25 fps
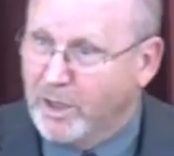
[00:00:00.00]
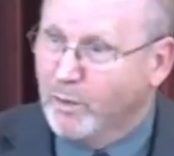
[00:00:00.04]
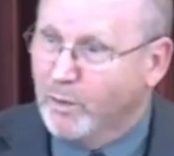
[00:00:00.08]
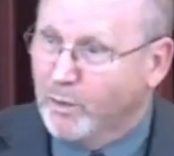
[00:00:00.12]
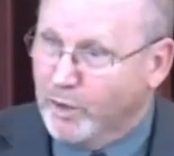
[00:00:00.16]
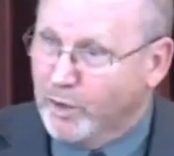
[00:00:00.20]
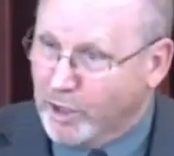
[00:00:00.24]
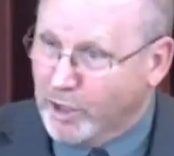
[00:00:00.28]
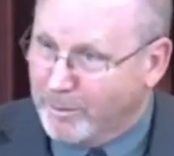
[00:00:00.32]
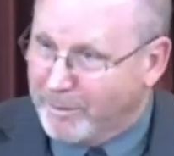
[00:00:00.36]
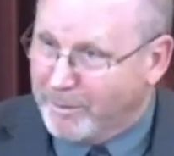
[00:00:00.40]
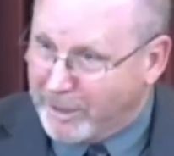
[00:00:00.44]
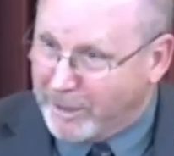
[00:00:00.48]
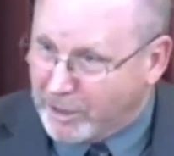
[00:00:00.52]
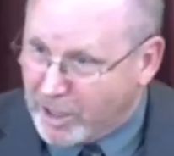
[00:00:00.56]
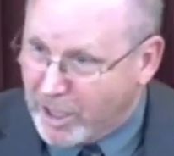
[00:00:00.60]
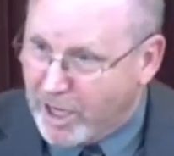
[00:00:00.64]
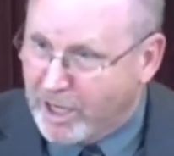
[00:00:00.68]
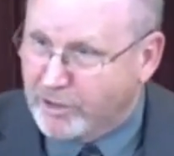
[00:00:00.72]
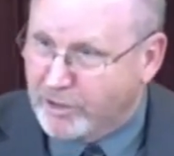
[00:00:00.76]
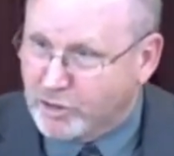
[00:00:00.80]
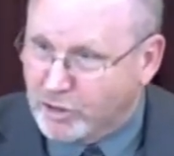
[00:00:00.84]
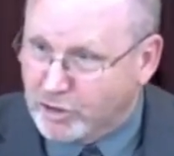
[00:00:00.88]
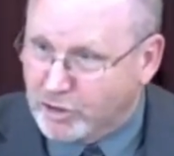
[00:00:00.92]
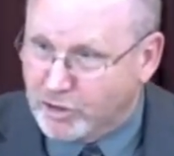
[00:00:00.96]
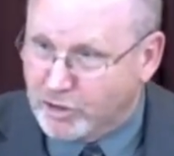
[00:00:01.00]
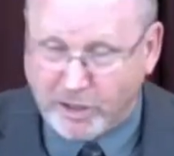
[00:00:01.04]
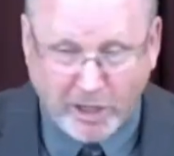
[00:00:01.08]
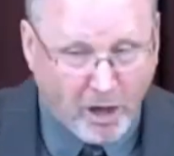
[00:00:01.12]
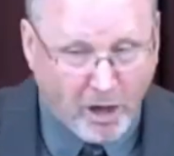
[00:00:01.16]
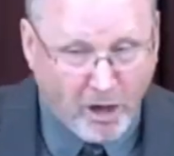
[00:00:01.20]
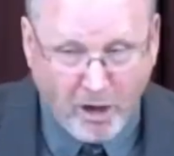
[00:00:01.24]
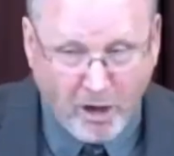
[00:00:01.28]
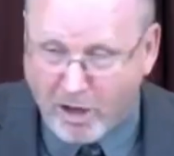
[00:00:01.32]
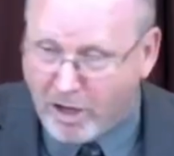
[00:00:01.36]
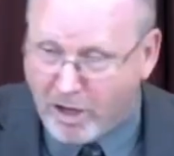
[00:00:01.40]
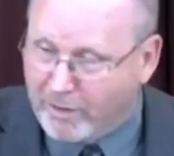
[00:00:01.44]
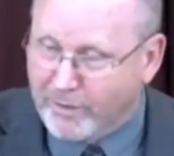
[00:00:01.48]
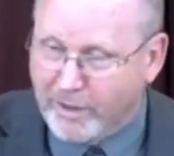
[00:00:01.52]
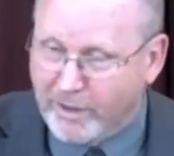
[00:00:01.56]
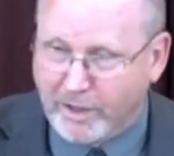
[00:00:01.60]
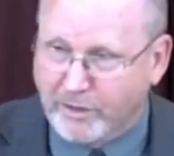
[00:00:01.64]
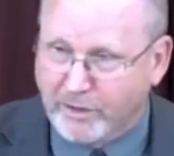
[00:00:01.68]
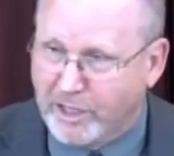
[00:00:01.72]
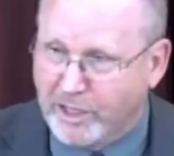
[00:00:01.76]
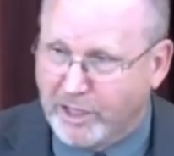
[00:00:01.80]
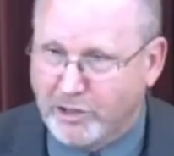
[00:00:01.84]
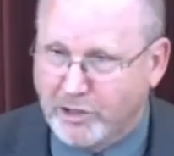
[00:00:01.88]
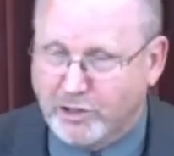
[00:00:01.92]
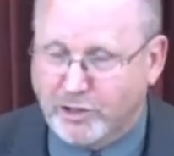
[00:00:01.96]
we're going to be conscious that all of our
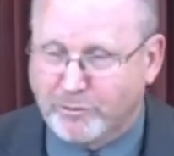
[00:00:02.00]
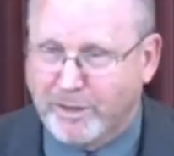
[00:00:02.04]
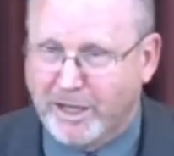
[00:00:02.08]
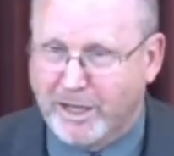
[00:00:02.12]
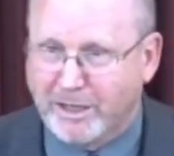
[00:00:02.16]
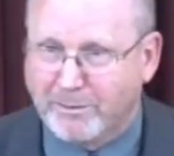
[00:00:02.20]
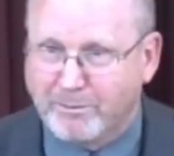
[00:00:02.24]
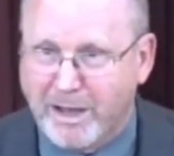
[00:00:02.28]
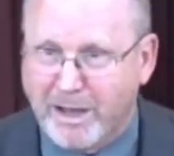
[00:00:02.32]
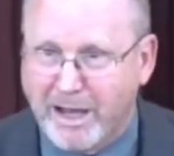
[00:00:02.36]
needs are met